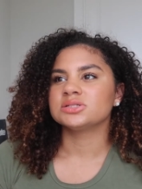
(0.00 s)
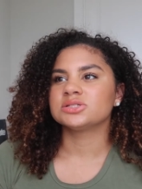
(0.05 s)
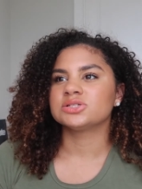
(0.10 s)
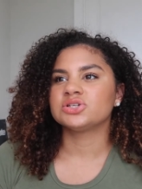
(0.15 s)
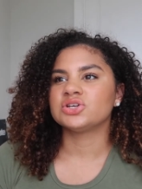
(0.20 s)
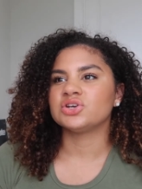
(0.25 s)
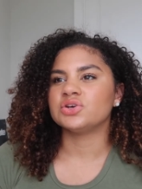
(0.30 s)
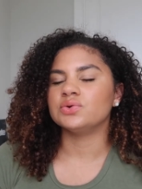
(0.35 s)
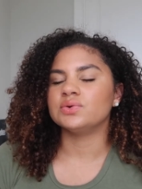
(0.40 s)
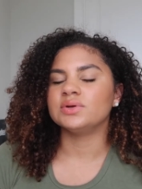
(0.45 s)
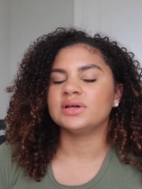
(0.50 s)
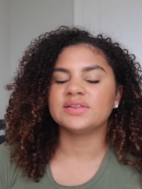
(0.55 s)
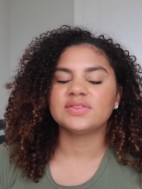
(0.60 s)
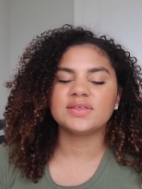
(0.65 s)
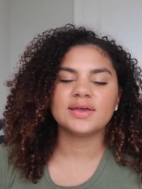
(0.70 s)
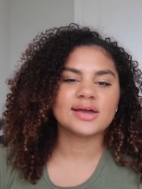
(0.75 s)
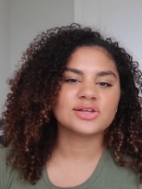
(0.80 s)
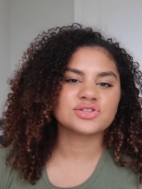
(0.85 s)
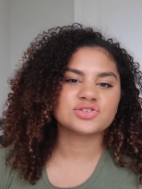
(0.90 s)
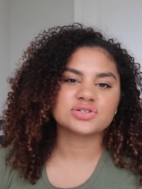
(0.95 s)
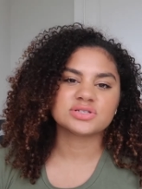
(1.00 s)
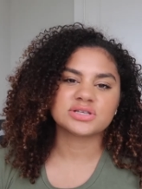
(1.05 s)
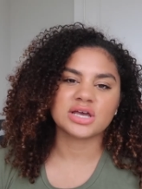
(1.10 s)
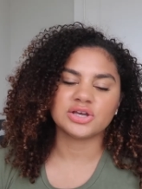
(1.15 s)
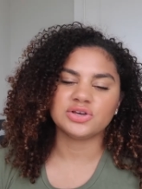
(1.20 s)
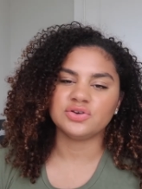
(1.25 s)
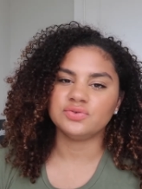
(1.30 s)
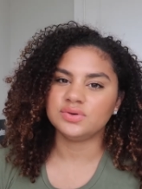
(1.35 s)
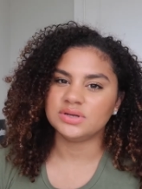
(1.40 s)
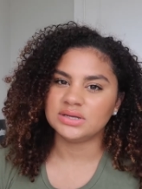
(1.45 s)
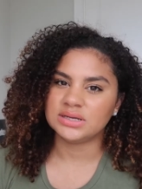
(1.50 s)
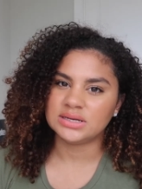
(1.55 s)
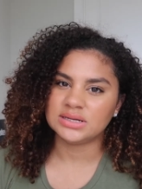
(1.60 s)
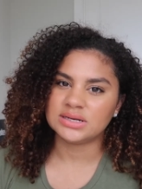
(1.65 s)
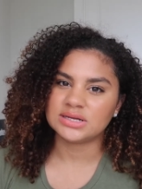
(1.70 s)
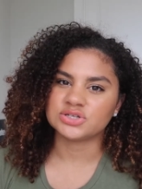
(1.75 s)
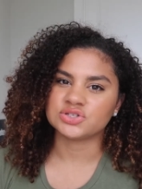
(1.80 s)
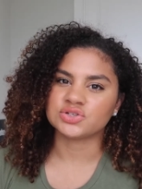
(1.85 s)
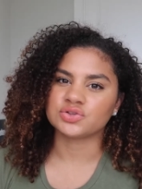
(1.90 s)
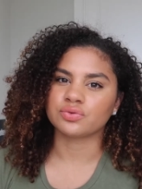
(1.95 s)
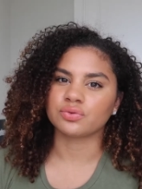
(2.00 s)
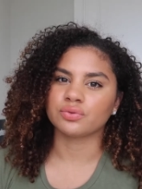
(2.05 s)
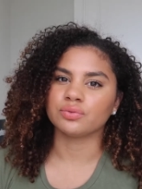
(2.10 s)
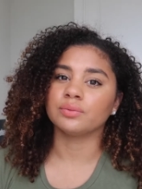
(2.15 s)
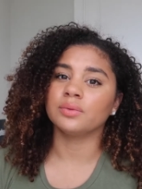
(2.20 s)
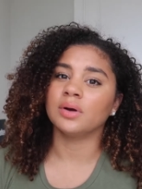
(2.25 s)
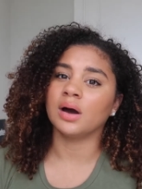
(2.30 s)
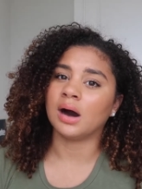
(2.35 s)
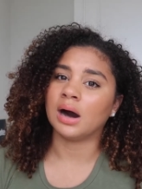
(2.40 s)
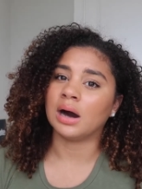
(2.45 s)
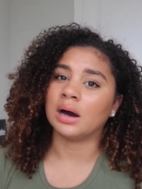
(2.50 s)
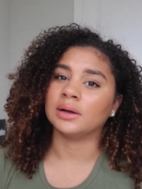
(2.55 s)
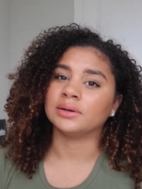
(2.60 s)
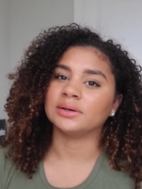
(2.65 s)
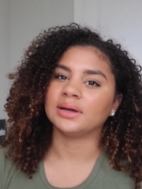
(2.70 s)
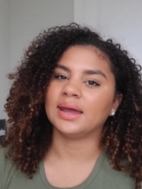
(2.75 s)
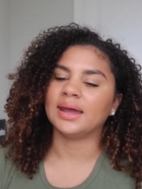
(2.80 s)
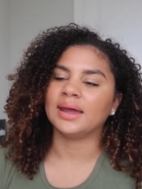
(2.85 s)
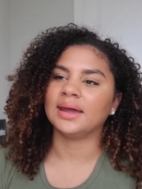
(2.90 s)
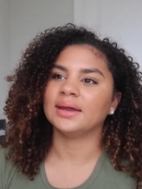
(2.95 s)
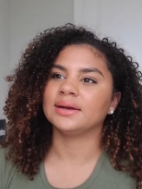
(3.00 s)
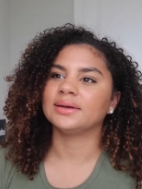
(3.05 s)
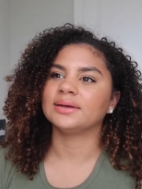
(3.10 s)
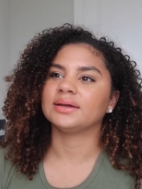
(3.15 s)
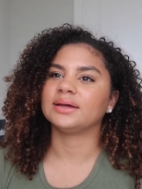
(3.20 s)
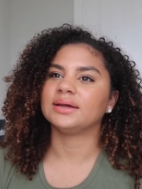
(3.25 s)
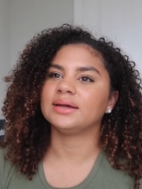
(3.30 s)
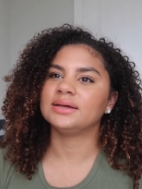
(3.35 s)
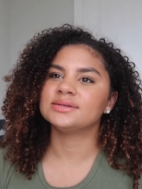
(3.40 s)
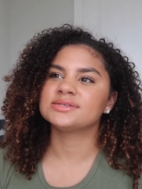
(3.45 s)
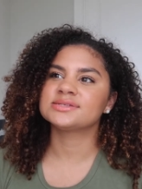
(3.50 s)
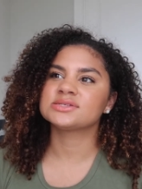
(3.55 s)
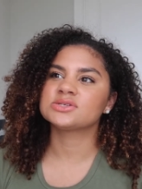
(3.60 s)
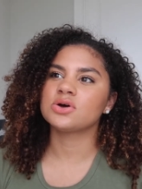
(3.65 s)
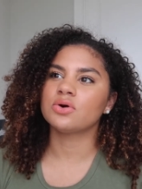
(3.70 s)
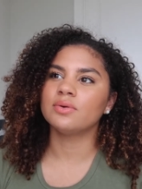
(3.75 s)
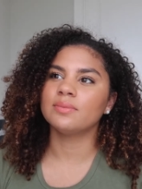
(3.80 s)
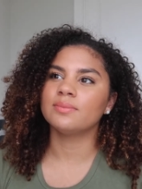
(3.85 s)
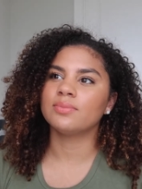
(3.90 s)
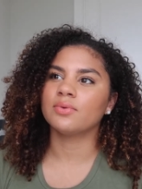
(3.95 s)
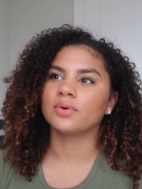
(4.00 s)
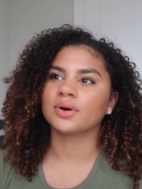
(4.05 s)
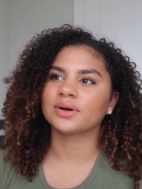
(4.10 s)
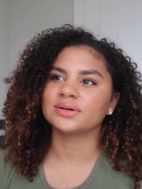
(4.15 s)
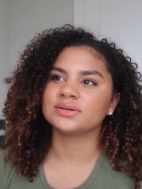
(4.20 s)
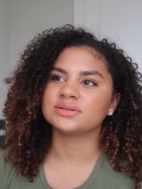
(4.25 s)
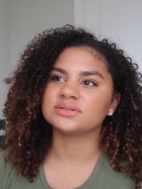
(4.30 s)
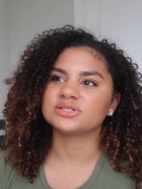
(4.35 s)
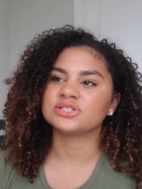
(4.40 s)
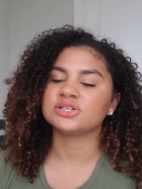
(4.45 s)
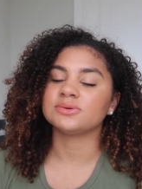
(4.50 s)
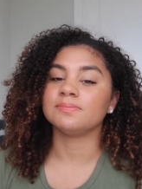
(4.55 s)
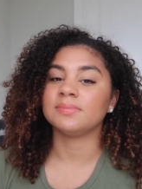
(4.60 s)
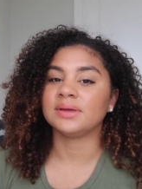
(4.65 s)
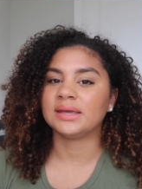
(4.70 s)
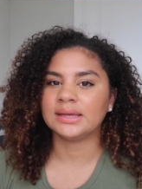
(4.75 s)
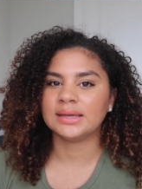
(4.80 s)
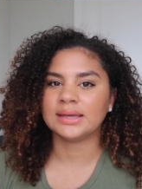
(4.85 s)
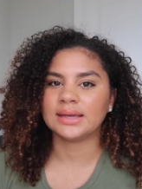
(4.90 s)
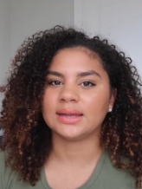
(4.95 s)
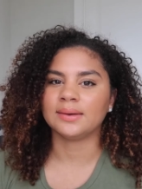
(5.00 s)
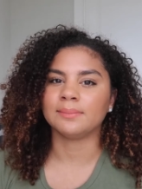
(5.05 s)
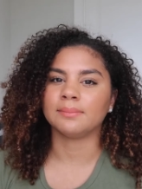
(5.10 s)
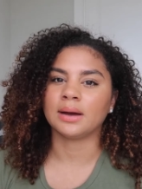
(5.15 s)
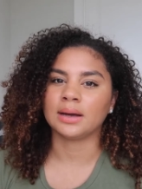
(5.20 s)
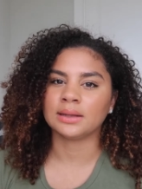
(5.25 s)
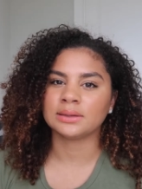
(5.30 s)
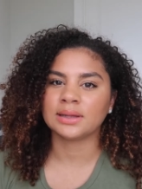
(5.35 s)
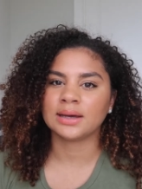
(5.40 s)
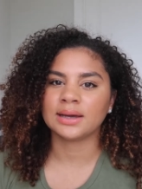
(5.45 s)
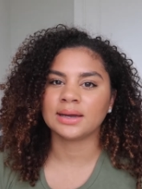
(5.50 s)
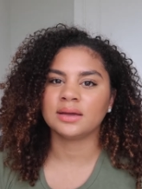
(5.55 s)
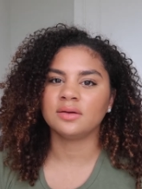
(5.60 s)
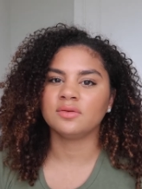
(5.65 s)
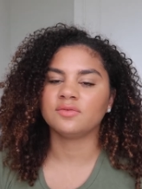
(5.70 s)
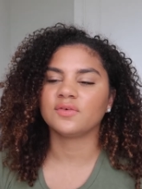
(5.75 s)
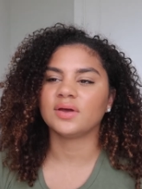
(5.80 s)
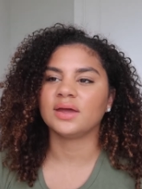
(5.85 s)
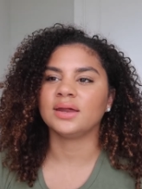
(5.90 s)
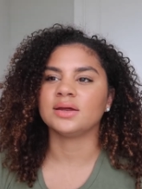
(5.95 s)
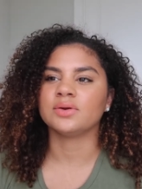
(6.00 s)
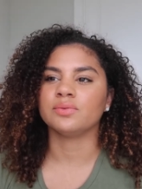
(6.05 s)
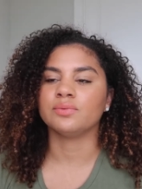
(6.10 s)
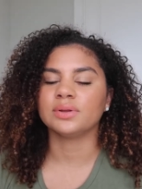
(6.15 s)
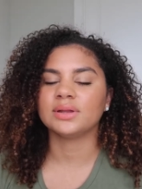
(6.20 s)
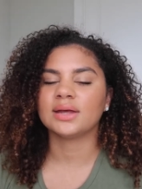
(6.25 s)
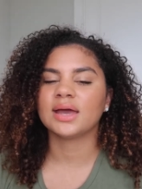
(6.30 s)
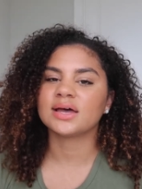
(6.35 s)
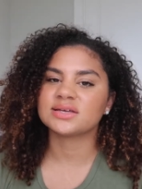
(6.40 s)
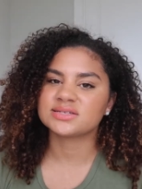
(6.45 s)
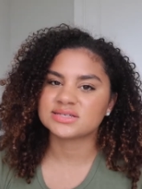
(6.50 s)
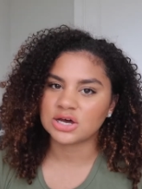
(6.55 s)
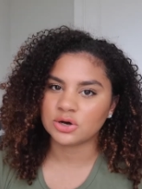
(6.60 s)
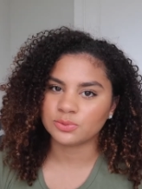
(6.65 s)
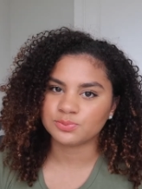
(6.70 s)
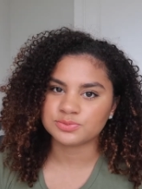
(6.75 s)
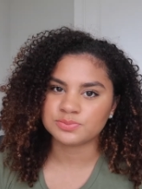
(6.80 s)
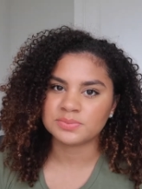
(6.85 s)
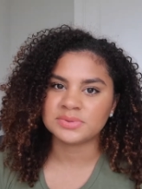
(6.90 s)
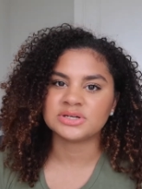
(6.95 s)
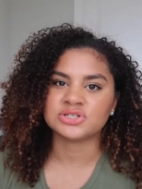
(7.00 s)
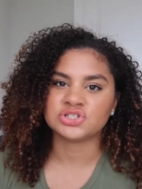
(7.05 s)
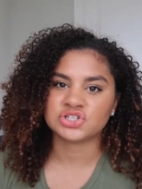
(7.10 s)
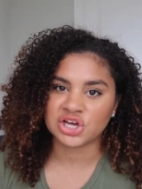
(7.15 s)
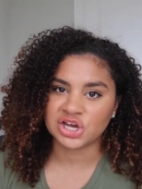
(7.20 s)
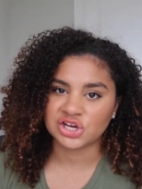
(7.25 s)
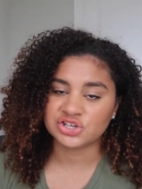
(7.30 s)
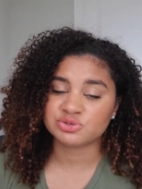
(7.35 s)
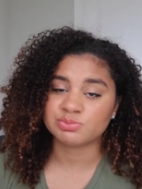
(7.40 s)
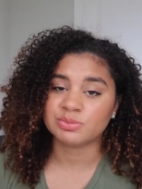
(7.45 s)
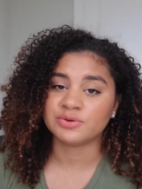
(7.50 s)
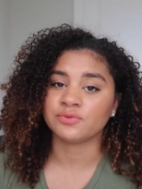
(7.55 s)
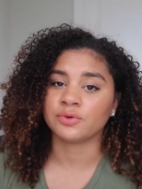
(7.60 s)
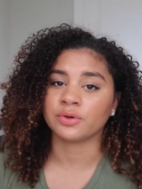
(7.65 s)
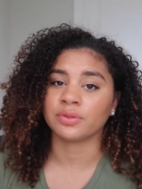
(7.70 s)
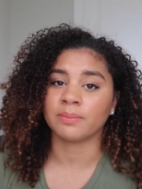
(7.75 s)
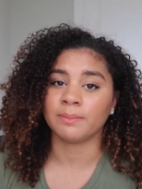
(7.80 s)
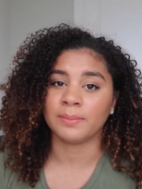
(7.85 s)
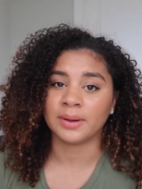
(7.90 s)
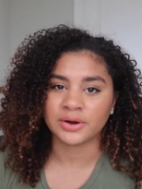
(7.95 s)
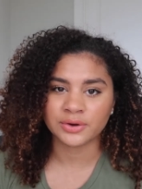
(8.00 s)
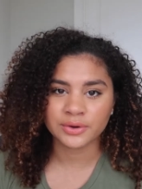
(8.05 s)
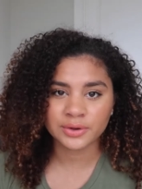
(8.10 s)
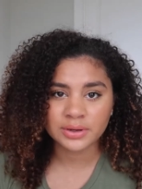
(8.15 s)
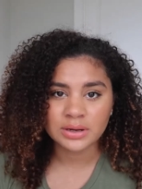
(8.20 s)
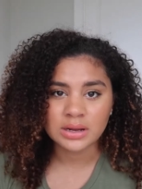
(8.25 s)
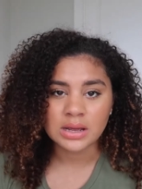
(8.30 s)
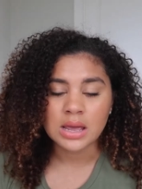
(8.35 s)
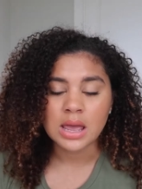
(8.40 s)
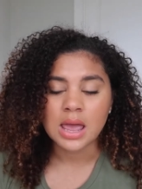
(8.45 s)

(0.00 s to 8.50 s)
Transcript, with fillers: to get the answers that you need is through God and it's so important to me in my life and it really has helped me and changed me for the better